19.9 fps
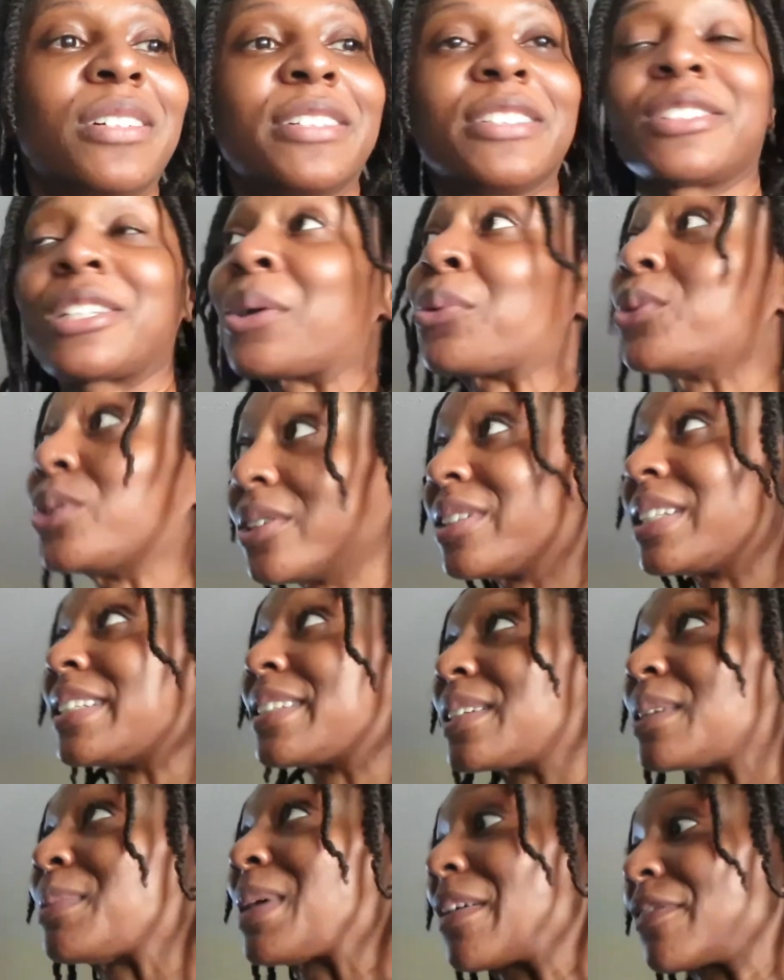So I will
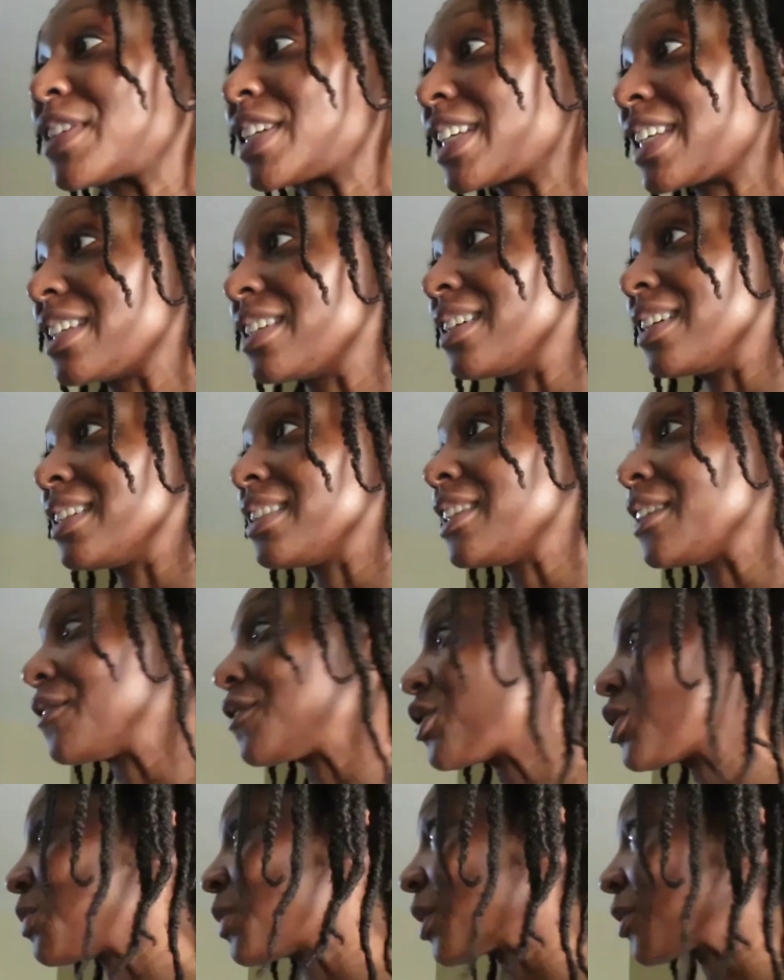end up having to get a
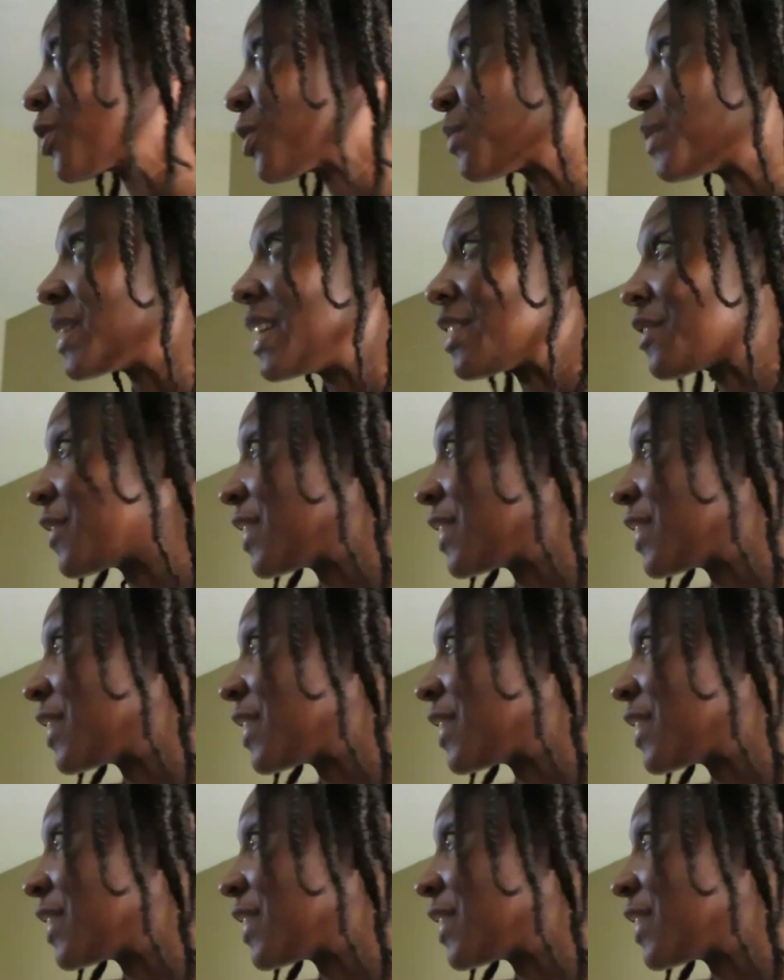lift tomorrow, but that's